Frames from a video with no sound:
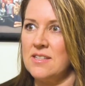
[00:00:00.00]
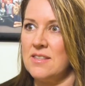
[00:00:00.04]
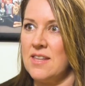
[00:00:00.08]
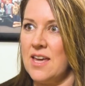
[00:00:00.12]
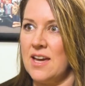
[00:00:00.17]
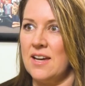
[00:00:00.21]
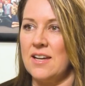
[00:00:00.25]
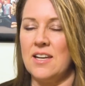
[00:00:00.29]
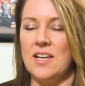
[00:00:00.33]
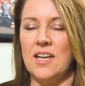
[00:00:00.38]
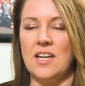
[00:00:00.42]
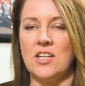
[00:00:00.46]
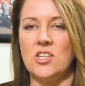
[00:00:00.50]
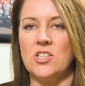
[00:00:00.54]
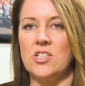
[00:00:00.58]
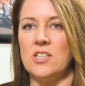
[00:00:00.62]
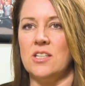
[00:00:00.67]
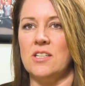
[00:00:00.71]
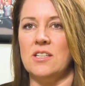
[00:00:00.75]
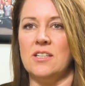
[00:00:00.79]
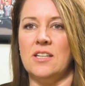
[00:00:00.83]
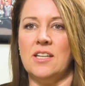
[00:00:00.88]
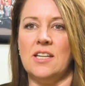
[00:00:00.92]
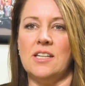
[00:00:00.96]
and that
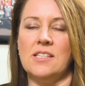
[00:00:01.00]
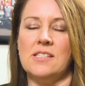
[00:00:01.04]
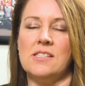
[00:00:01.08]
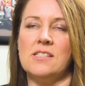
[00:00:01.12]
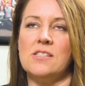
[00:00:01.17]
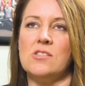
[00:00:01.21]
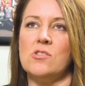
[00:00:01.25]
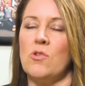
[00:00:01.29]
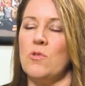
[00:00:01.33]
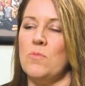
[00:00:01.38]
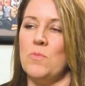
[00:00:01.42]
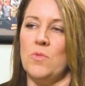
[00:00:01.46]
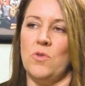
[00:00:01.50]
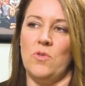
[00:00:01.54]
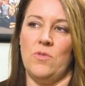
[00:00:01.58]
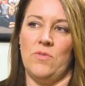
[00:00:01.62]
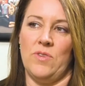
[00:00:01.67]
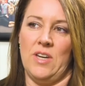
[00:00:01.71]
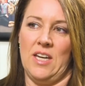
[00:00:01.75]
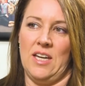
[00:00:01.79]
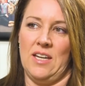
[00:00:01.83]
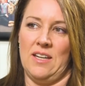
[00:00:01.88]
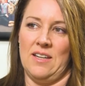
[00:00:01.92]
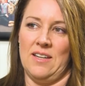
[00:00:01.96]
connection. It's so moving.